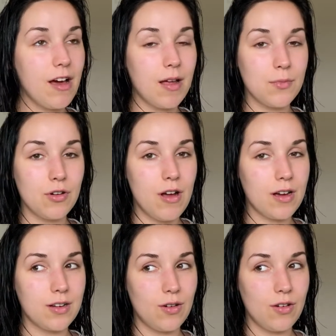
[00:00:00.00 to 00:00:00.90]
on
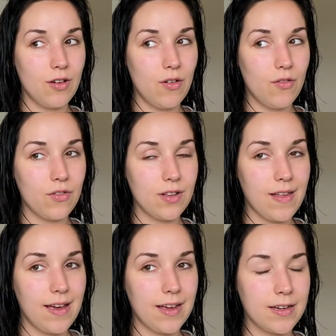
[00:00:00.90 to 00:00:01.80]
Moroccan oil for
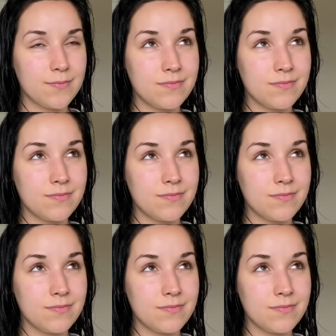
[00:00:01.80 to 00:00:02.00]
like,